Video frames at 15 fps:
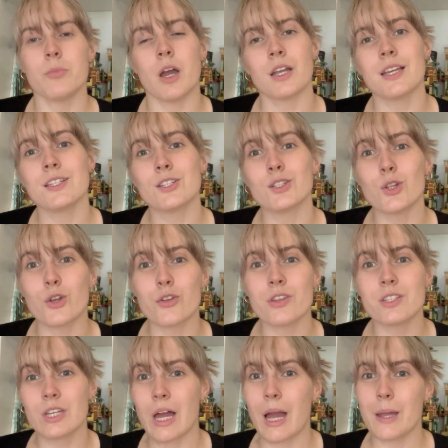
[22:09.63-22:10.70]
because a lot of the
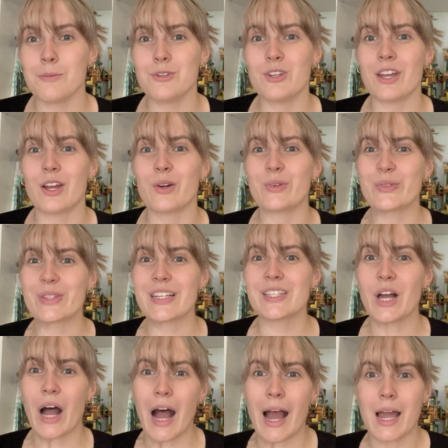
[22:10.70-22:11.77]
time you get all this
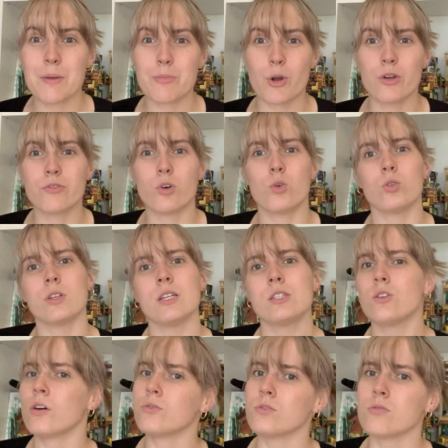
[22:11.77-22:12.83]
hype over all these
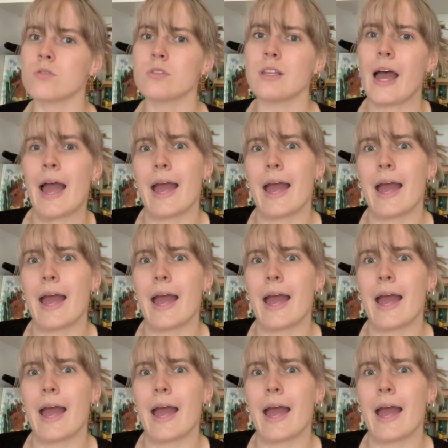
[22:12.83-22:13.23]
novels,